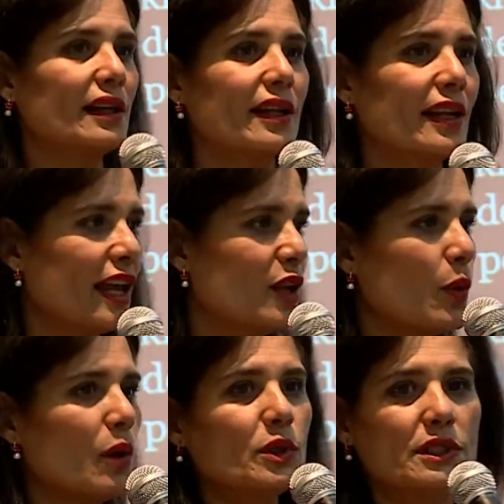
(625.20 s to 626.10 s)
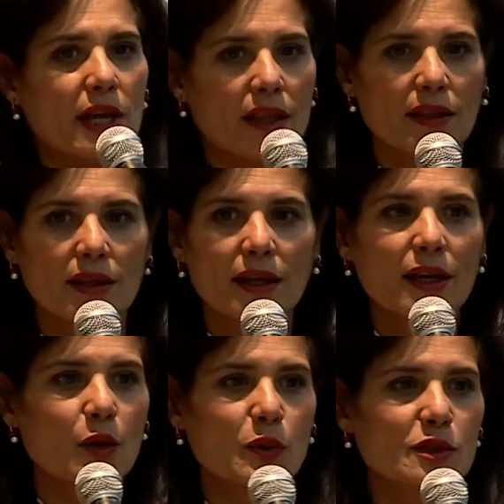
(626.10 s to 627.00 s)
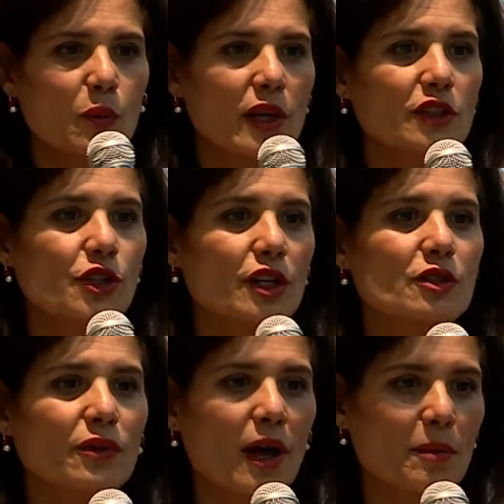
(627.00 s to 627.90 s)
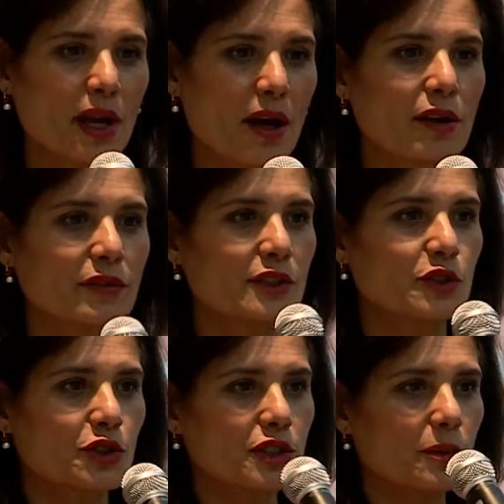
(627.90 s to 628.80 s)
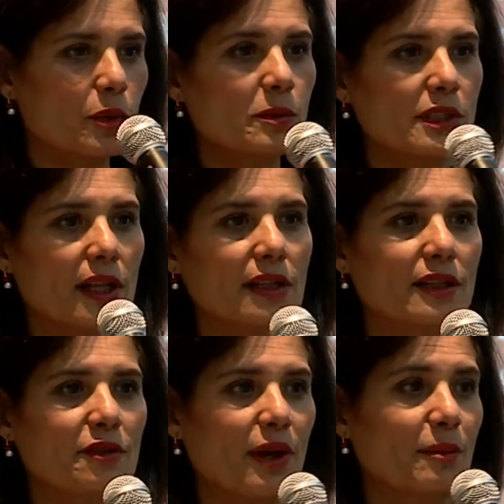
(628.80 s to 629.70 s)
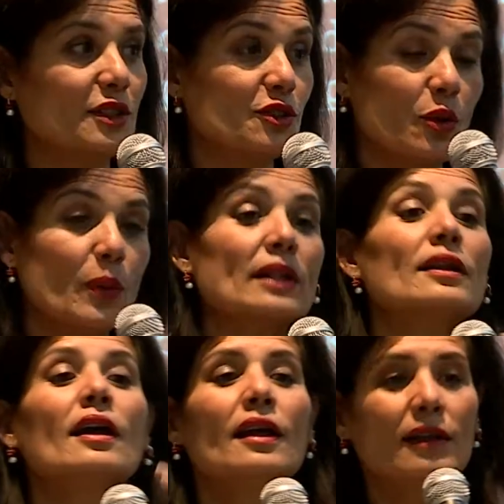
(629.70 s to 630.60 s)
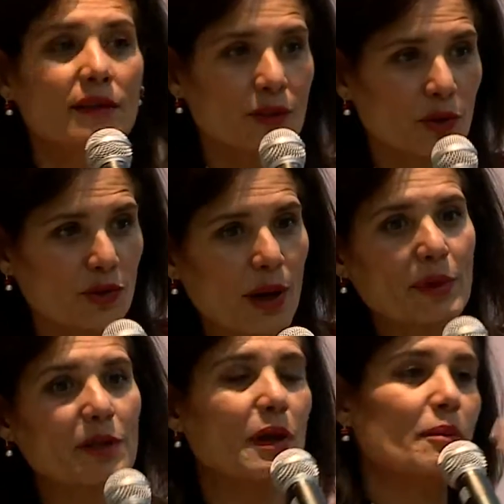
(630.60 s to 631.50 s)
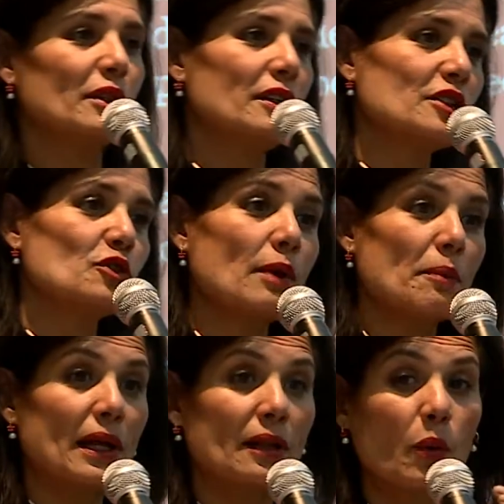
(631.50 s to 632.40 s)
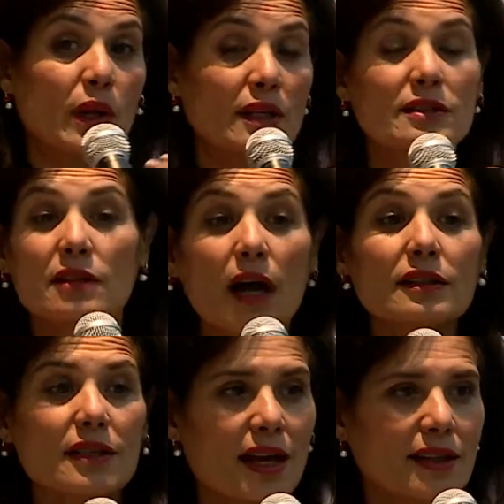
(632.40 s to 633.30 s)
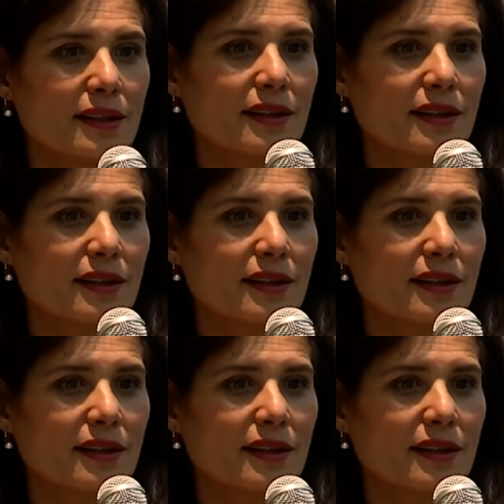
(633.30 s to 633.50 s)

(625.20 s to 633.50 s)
than anyone with death. He was the one in charge of coming out of the surgery room, telling the family, you know what, your family member did survive. But when his son died,